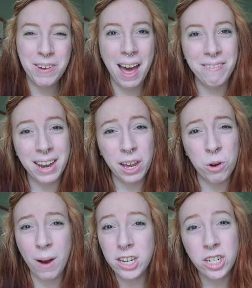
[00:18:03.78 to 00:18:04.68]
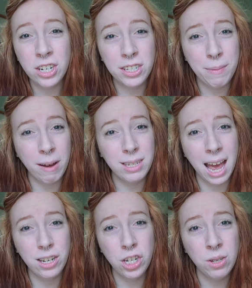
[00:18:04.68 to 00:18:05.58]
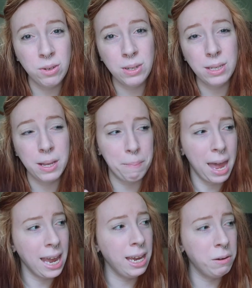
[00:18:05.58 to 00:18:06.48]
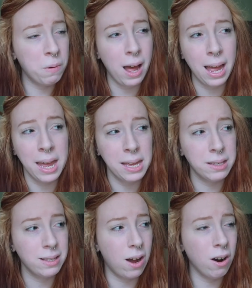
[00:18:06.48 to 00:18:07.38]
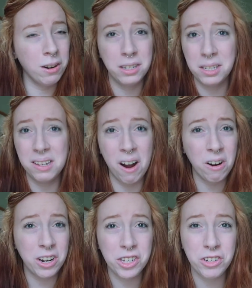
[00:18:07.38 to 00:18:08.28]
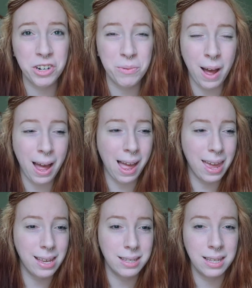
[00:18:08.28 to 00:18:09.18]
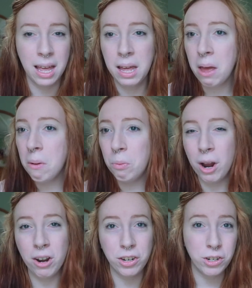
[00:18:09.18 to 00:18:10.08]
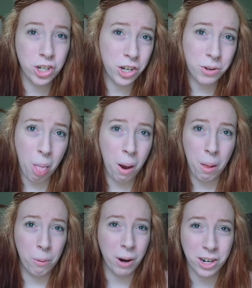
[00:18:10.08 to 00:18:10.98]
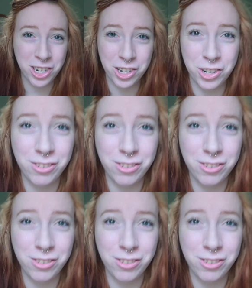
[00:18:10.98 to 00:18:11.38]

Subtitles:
have any questions about tattoos, pain-wise, artistry-wise, where should you